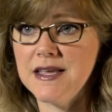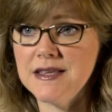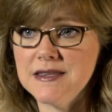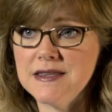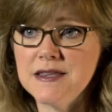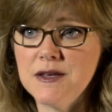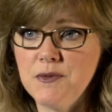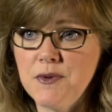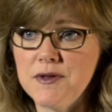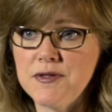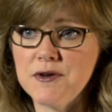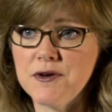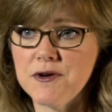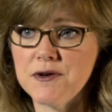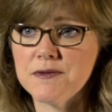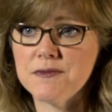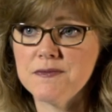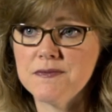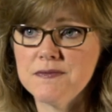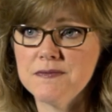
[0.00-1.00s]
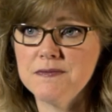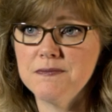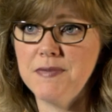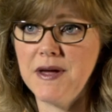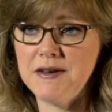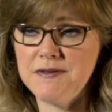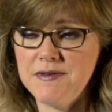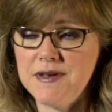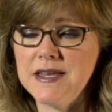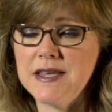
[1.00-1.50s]
and see what their
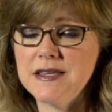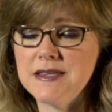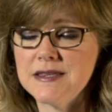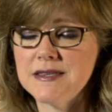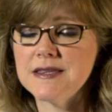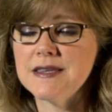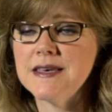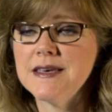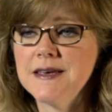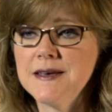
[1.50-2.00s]
benefit is.